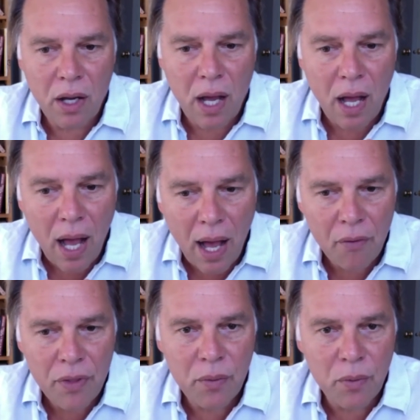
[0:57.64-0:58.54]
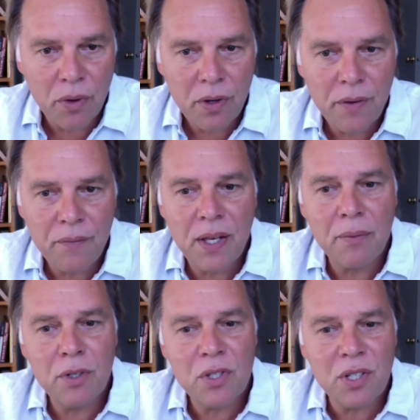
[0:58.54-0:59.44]
how they work. And then I'm
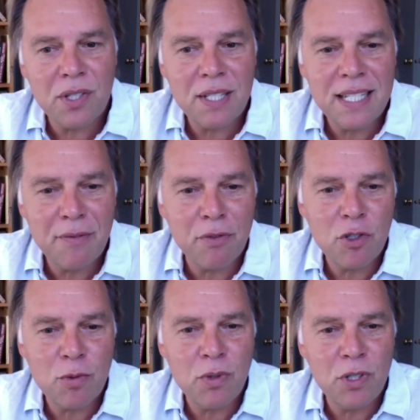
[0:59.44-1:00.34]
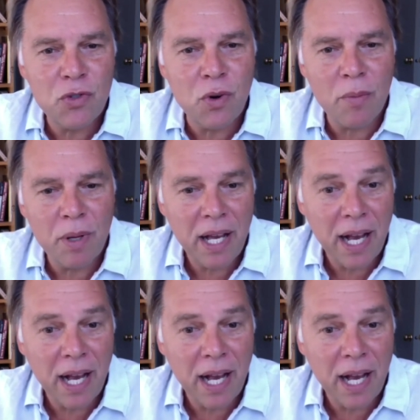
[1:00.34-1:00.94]
going to discuss the difference between drama and